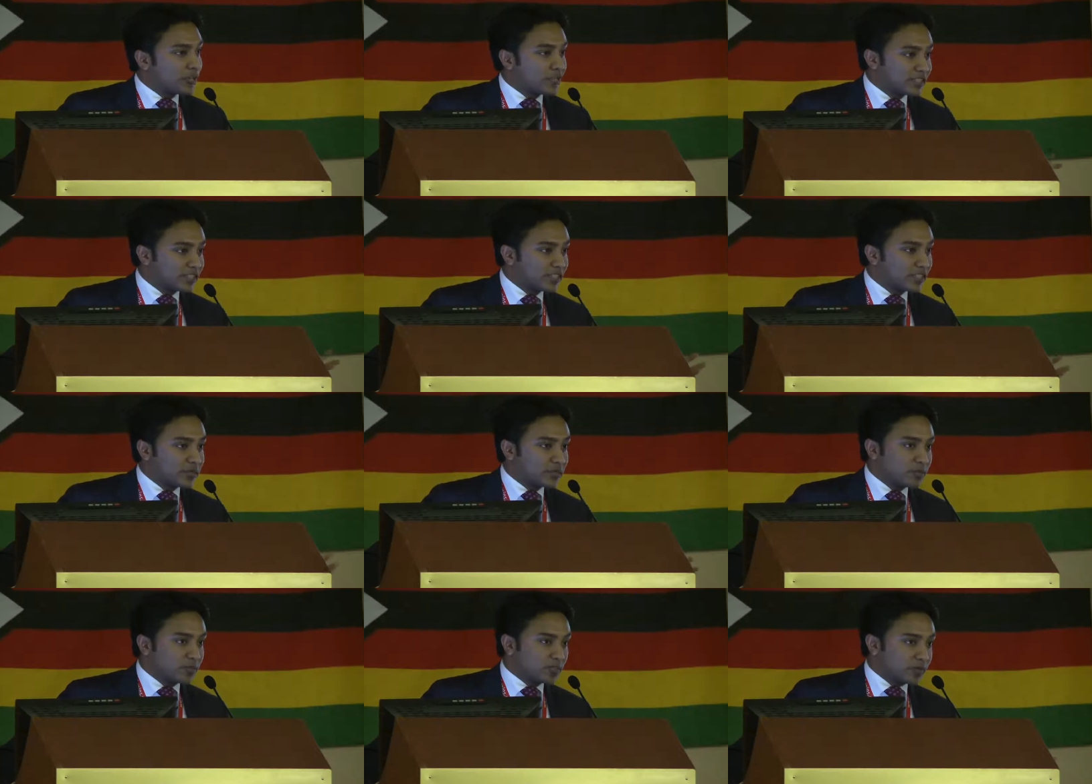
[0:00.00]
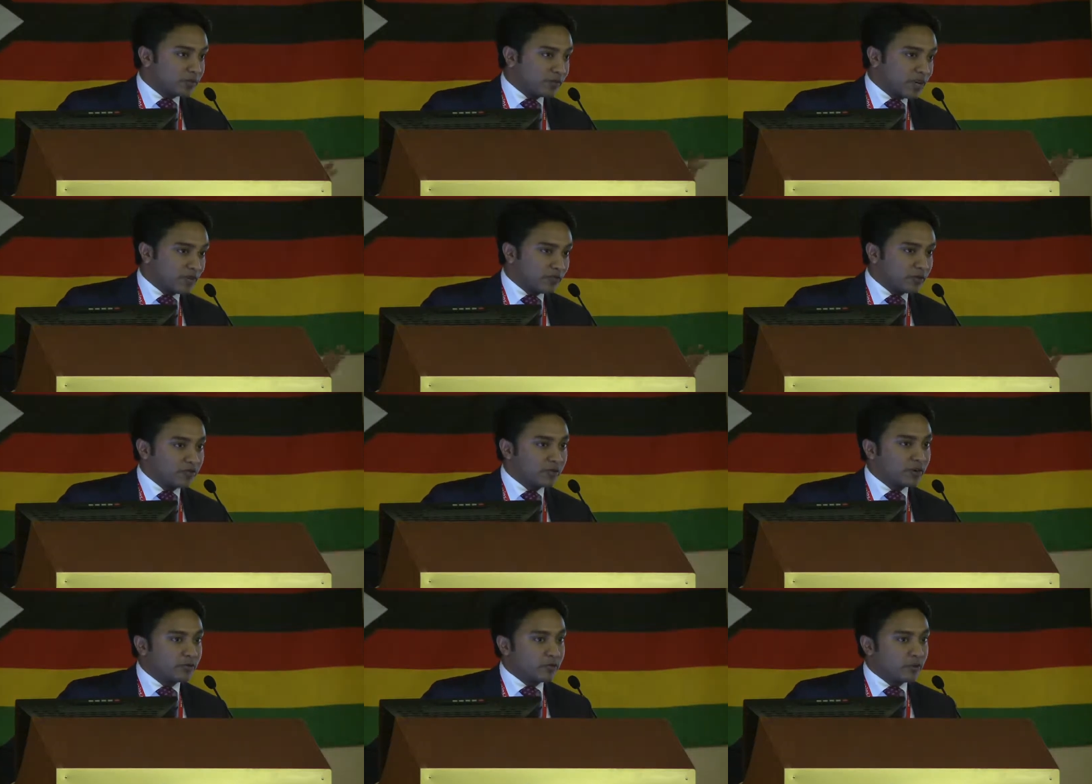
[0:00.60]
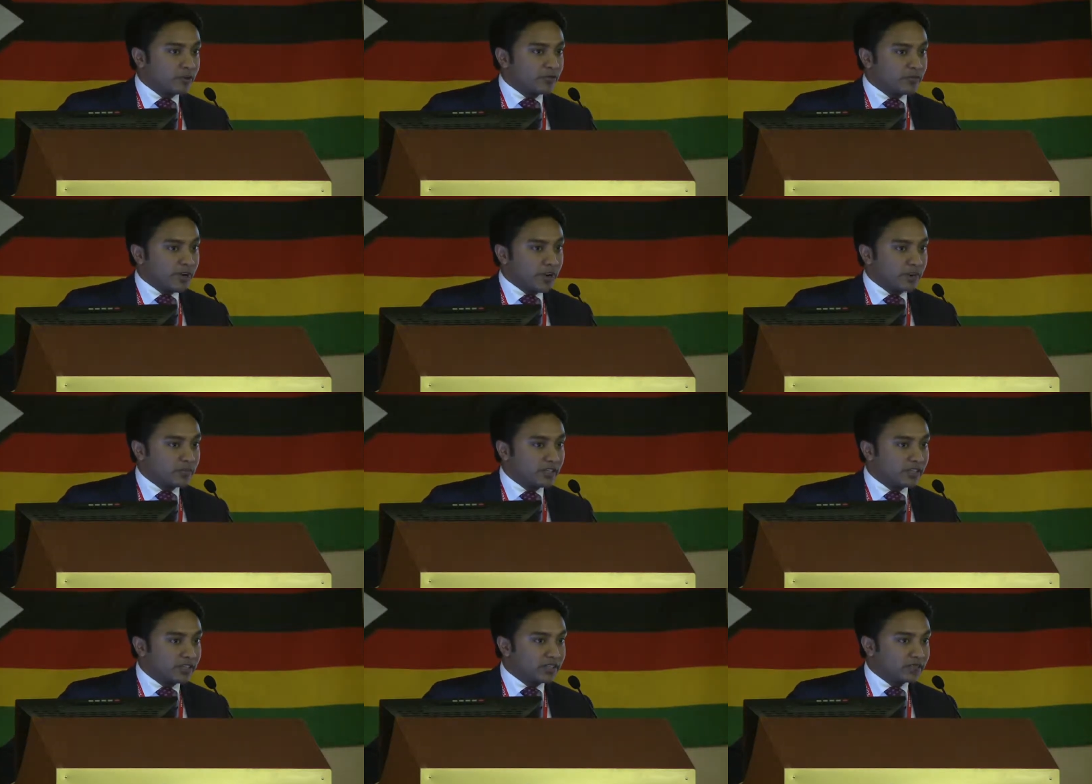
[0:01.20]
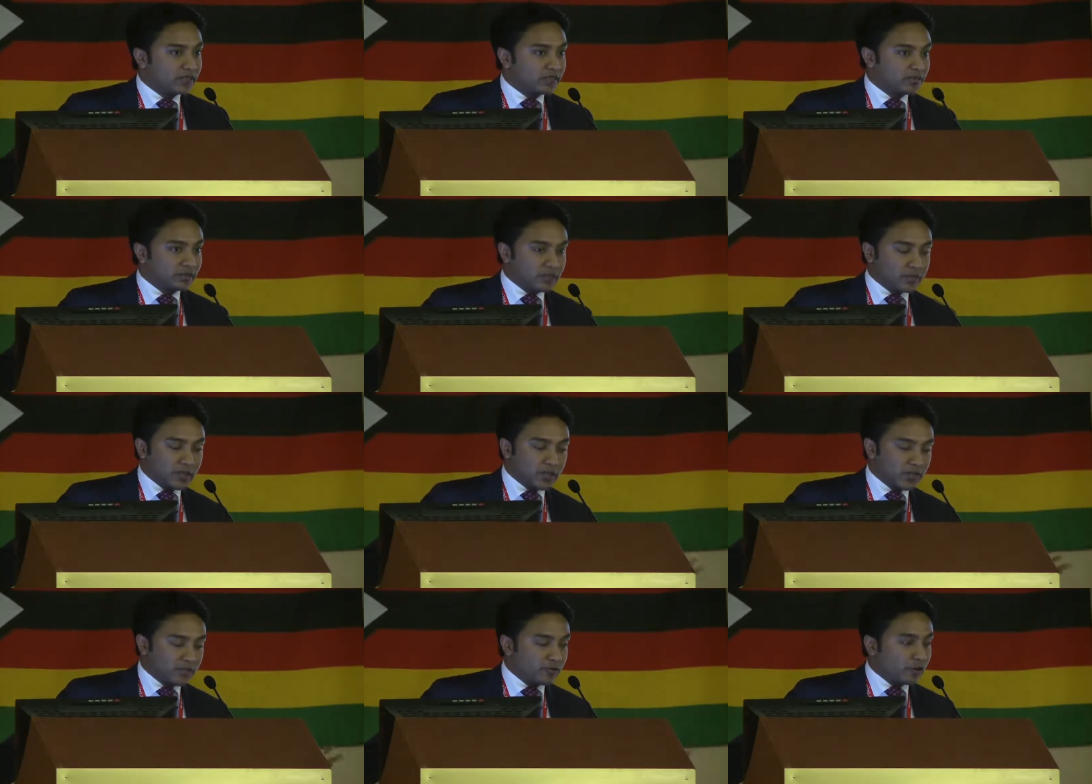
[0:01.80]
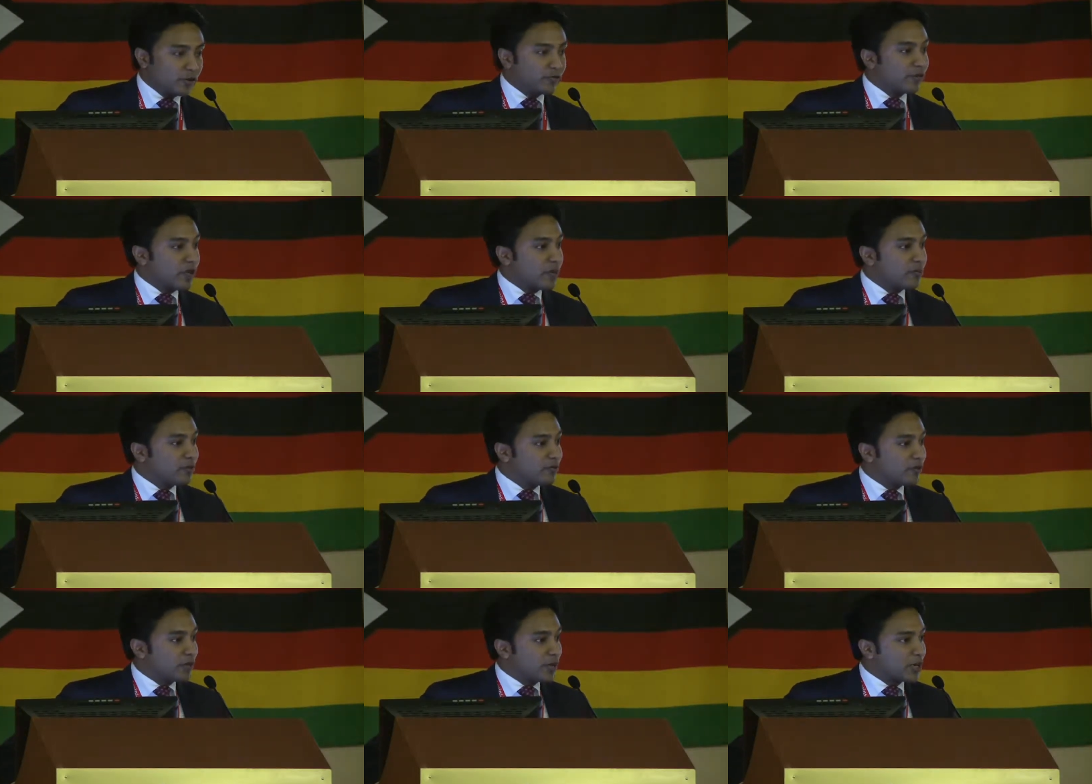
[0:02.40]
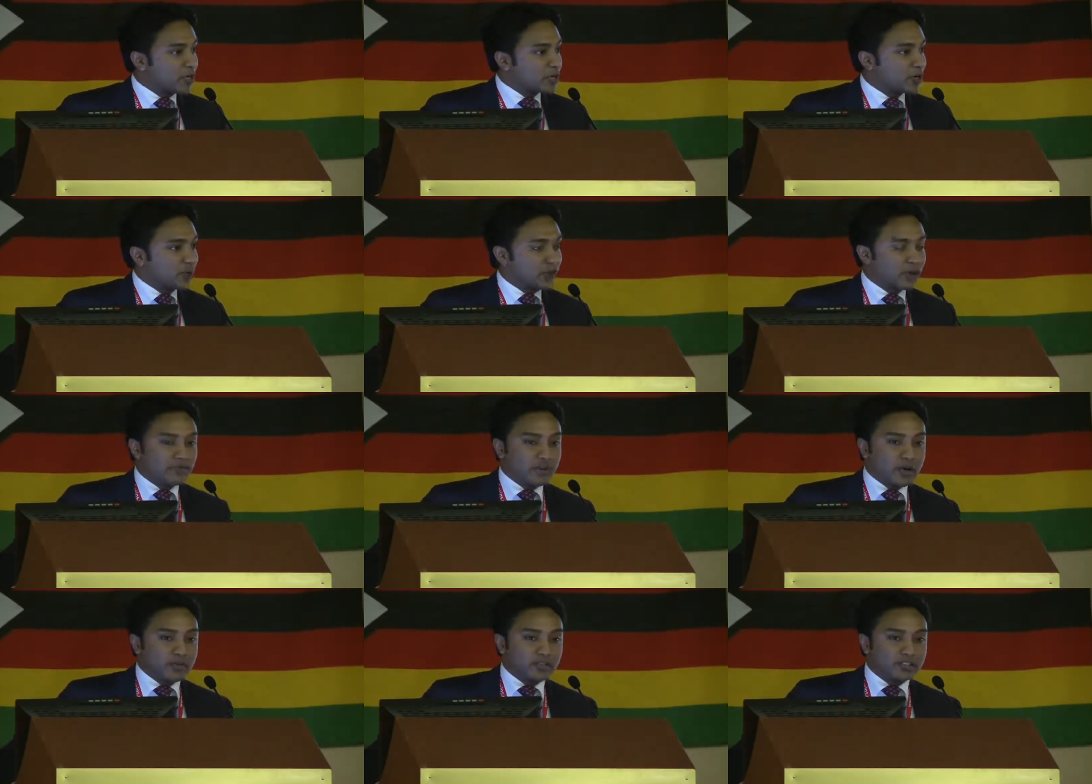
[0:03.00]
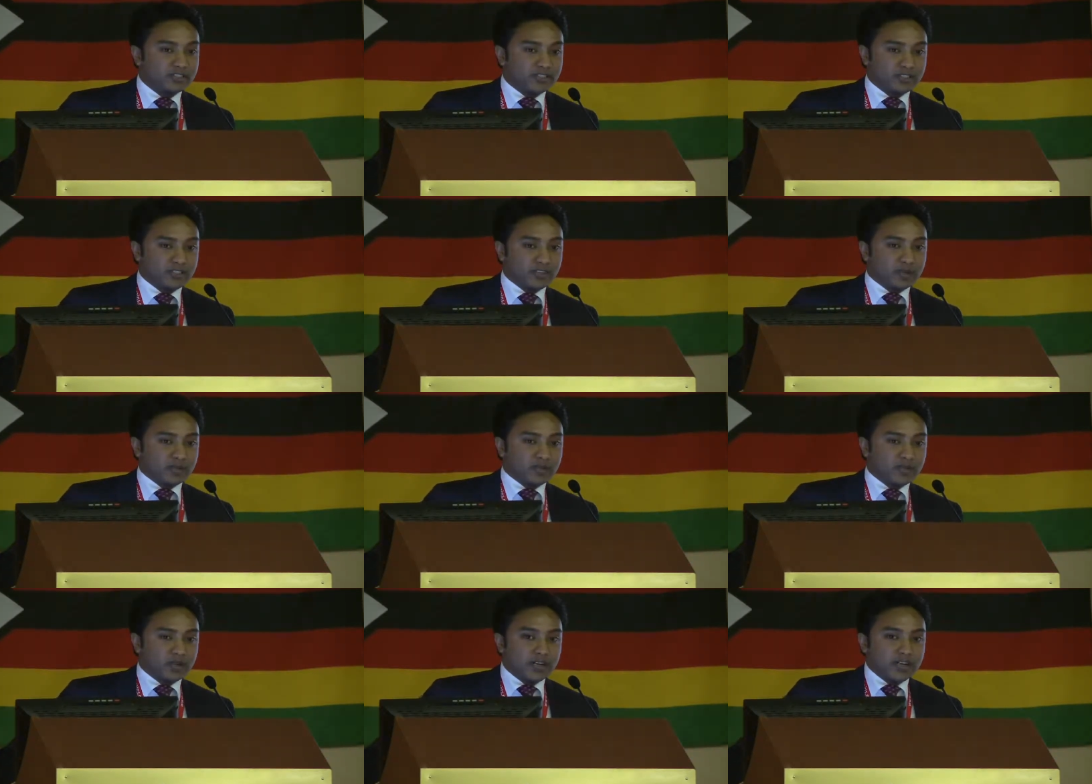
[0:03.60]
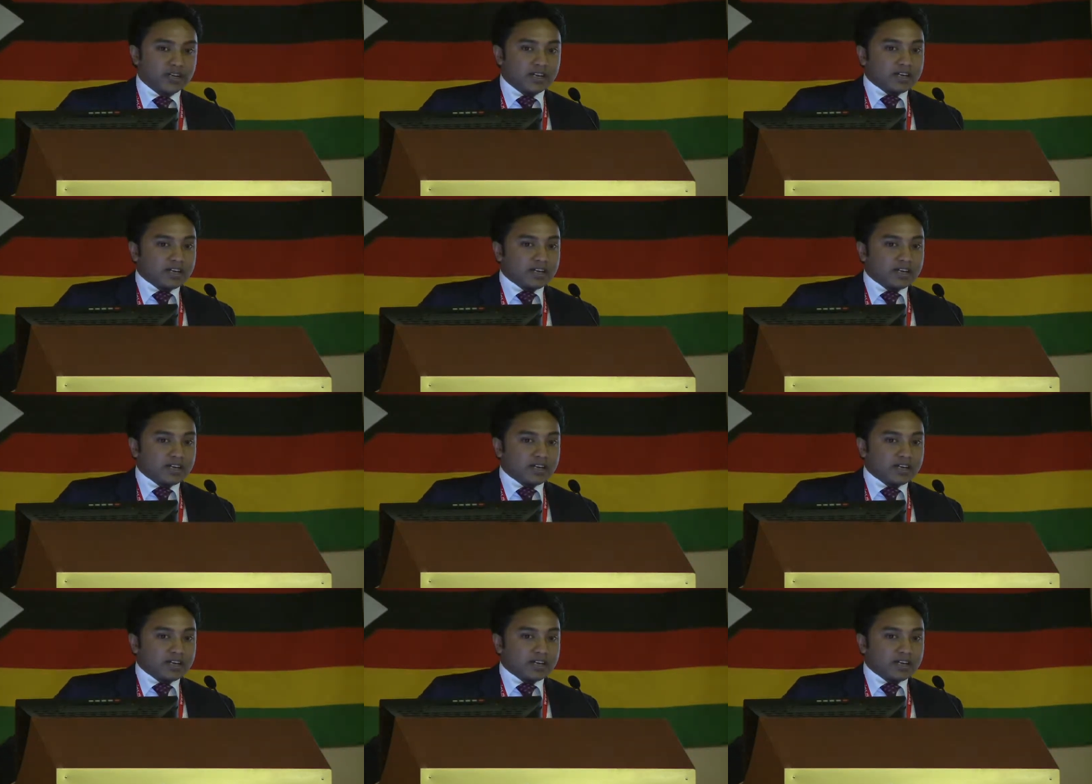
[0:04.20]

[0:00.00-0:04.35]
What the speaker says: it was 6 months back we went for a family vacation or a family trip.